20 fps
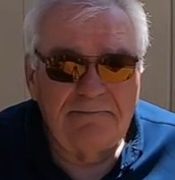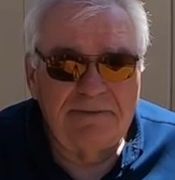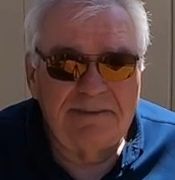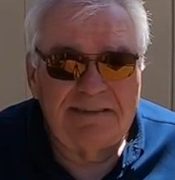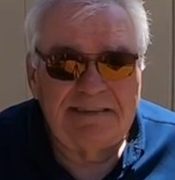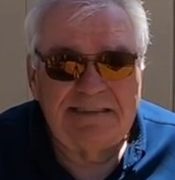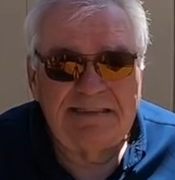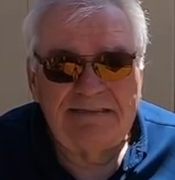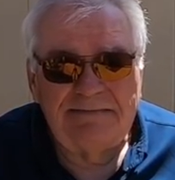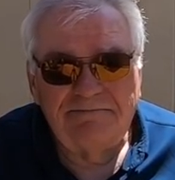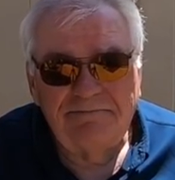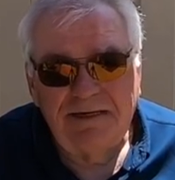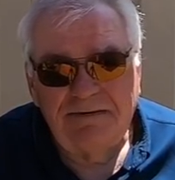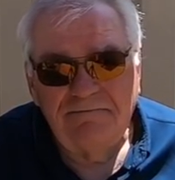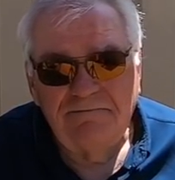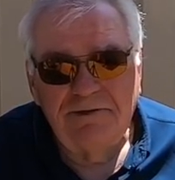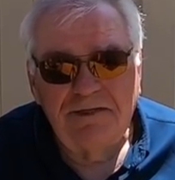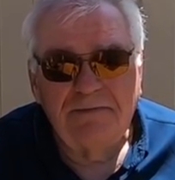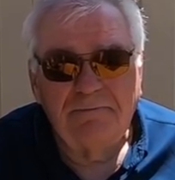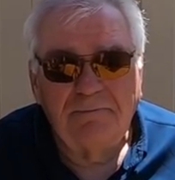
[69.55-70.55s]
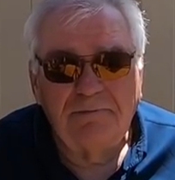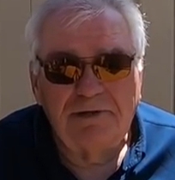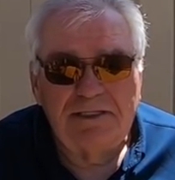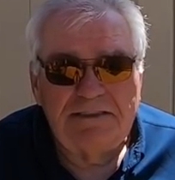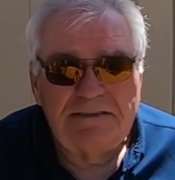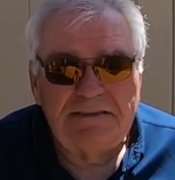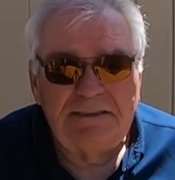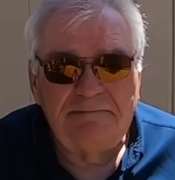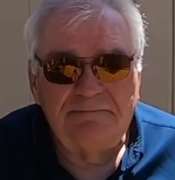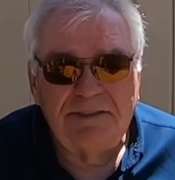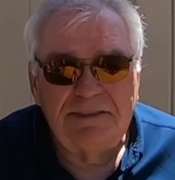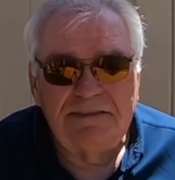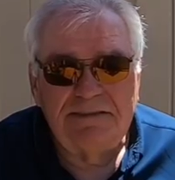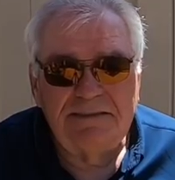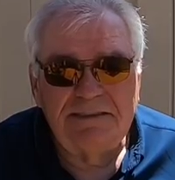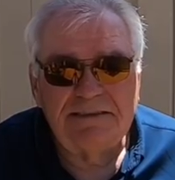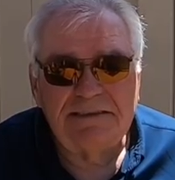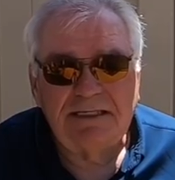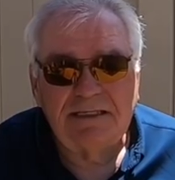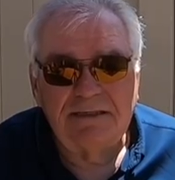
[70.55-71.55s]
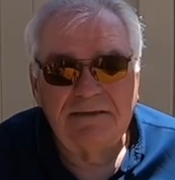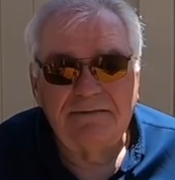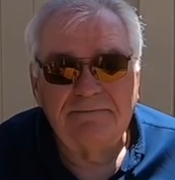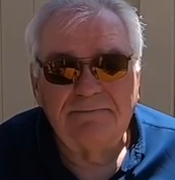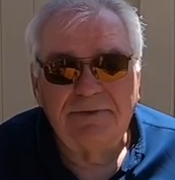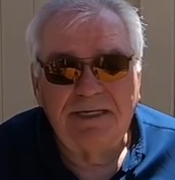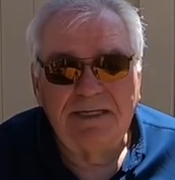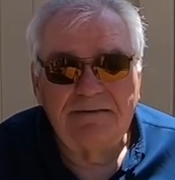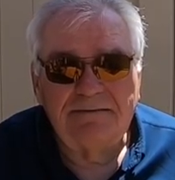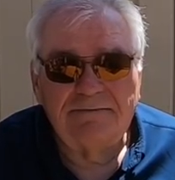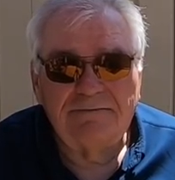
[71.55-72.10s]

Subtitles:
it wasn't real breezy, but just a little bit